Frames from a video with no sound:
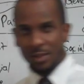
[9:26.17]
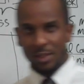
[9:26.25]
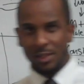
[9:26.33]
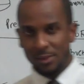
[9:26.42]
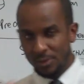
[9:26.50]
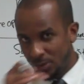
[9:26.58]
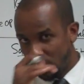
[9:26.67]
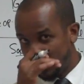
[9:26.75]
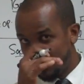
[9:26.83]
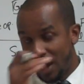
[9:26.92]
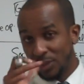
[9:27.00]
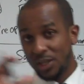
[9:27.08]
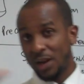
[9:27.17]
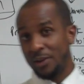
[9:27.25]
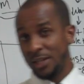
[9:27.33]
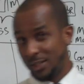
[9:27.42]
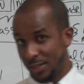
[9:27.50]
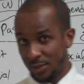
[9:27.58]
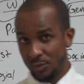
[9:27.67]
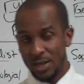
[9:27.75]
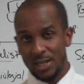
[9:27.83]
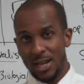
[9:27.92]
the sort of alterity sense, right?